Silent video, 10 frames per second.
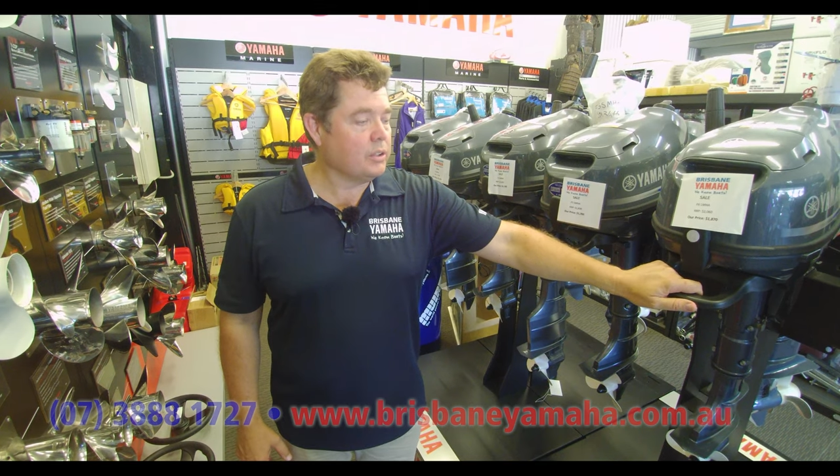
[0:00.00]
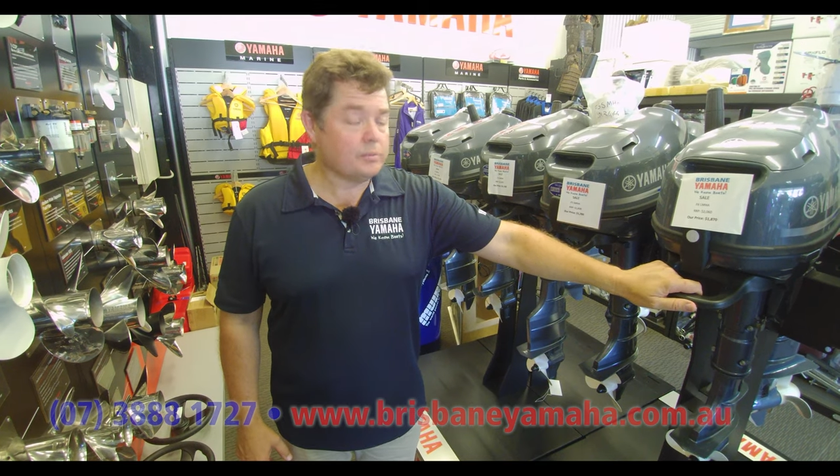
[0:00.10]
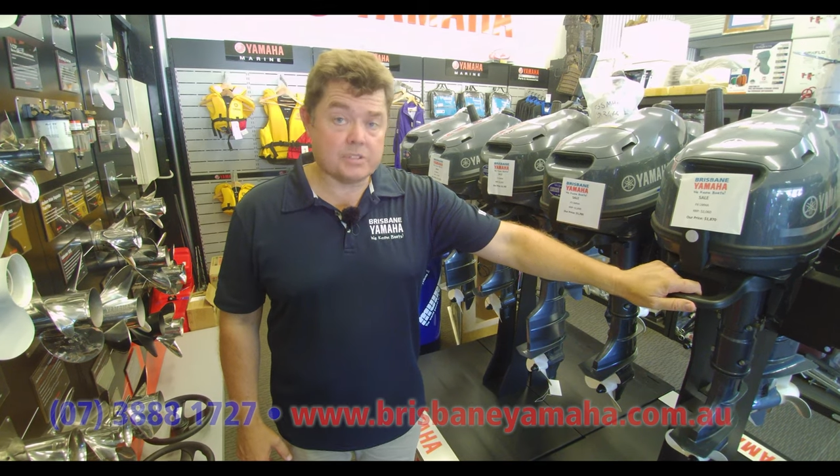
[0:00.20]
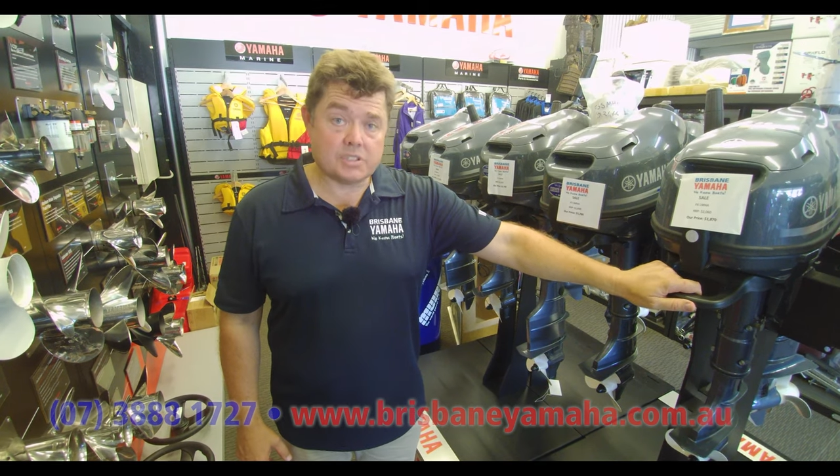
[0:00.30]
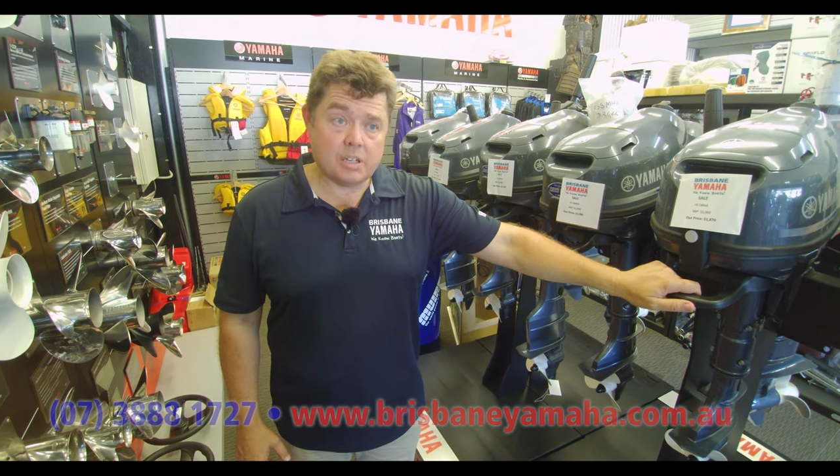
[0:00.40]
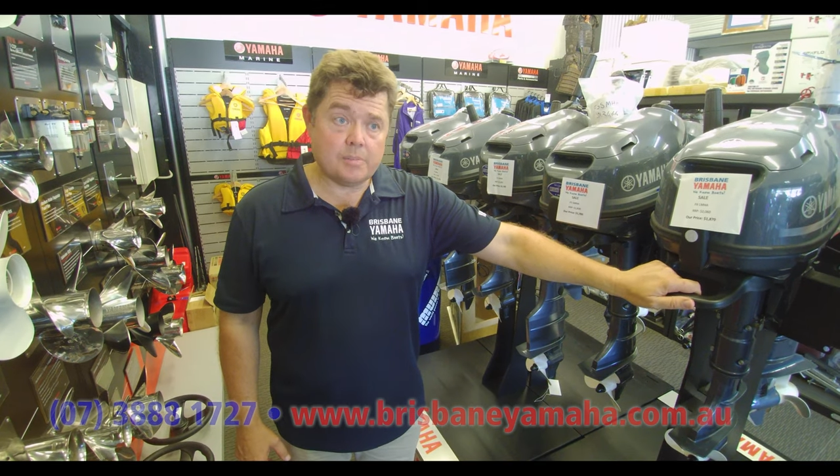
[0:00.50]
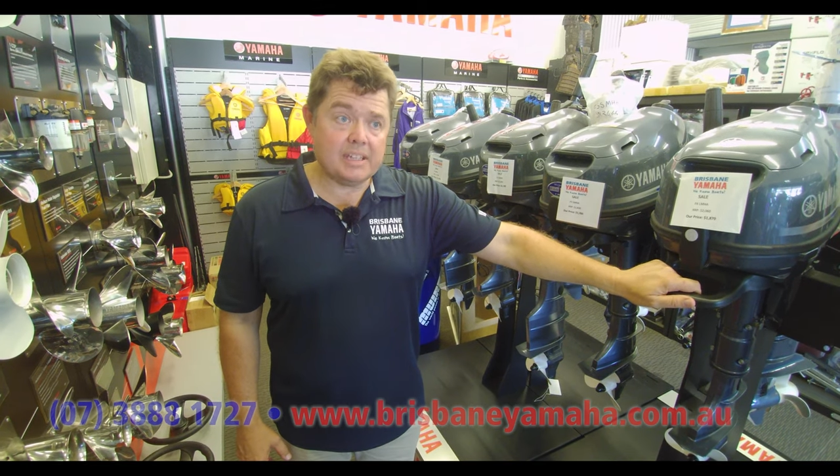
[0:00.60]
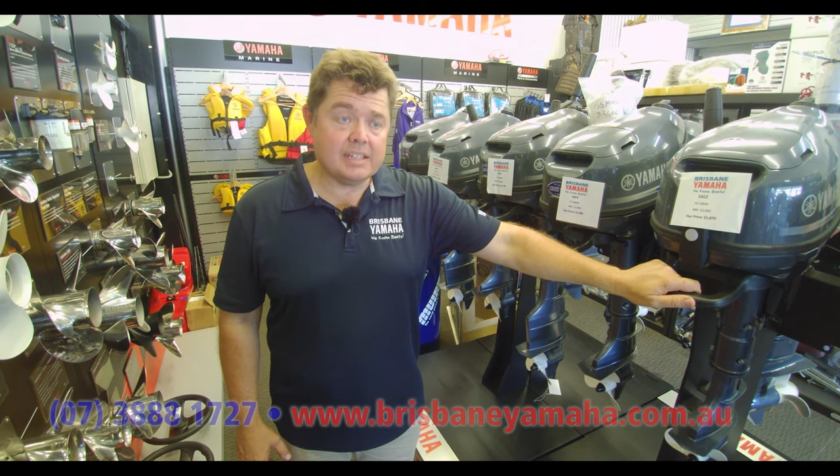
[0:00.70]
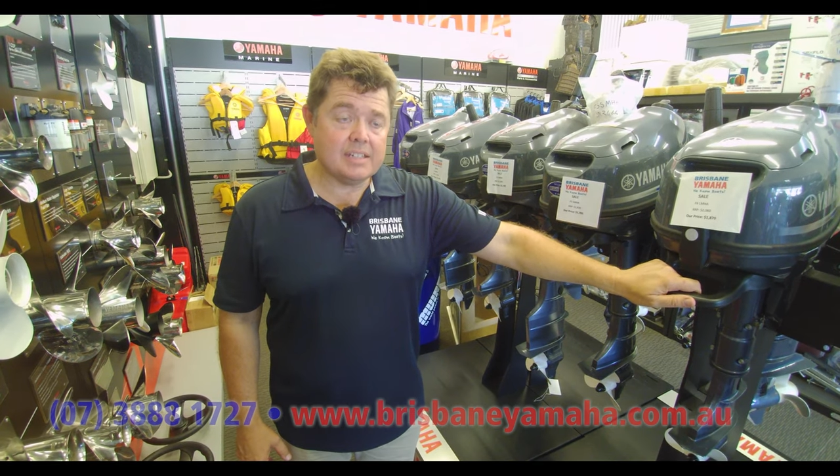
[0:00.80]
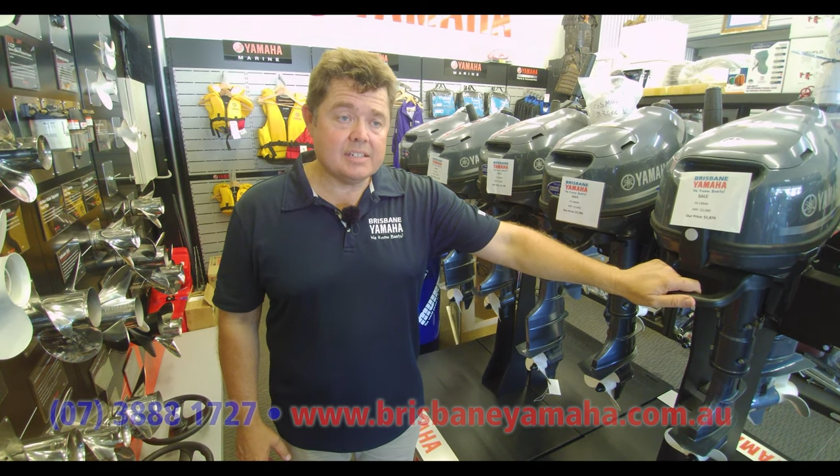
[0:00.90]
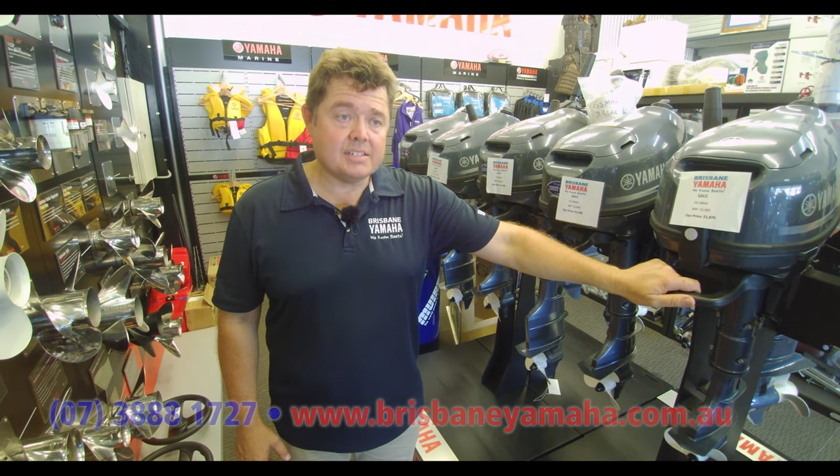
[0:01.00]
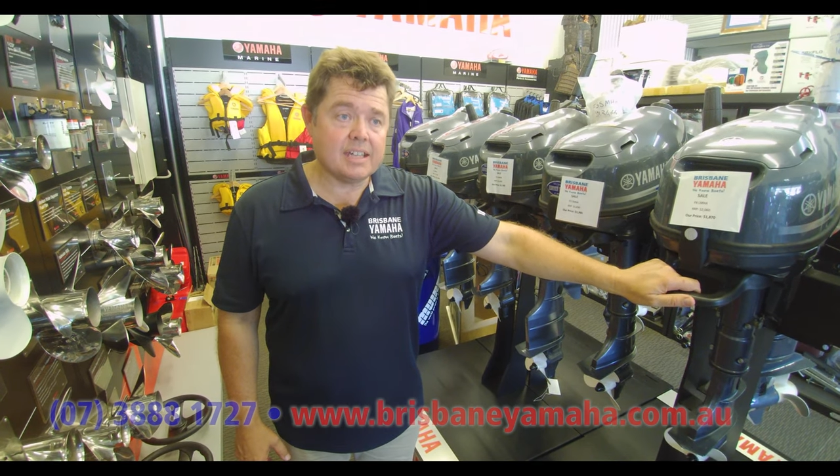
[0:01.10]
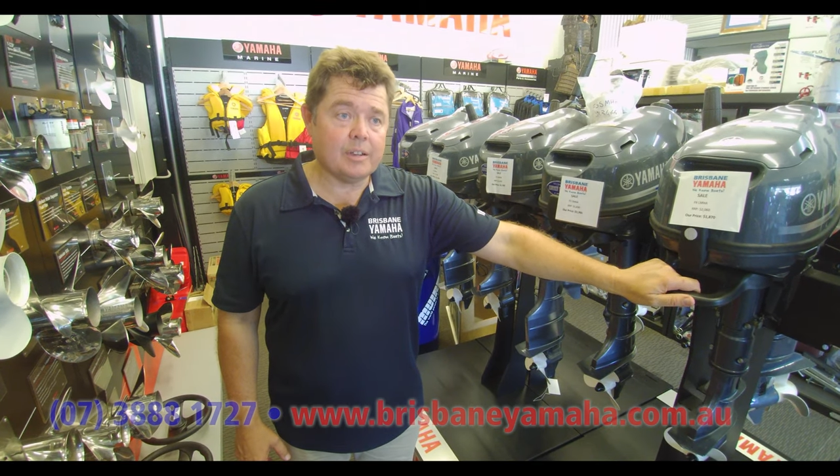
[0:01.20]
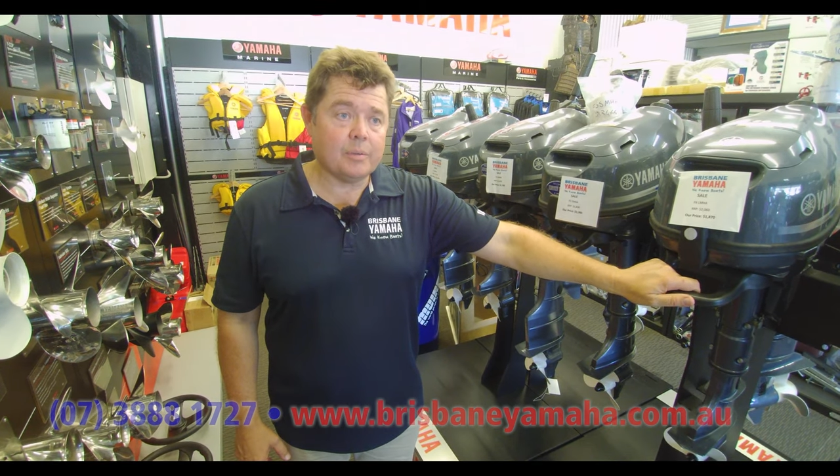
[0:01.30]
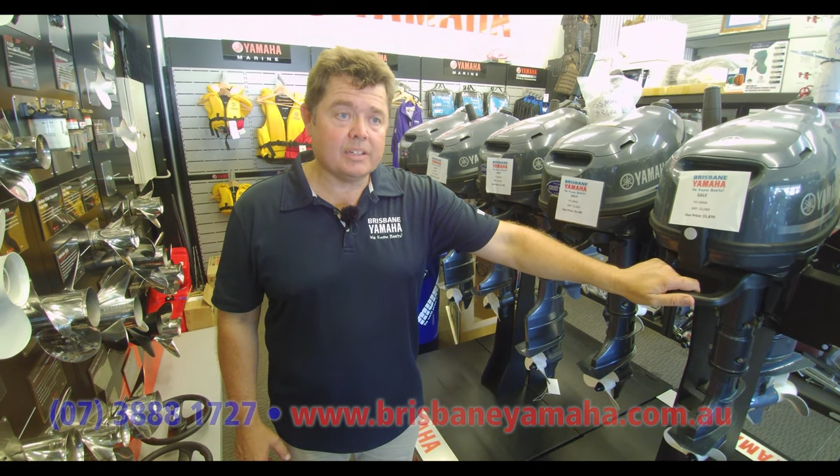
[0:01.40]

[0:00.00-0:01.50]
on for so many years now.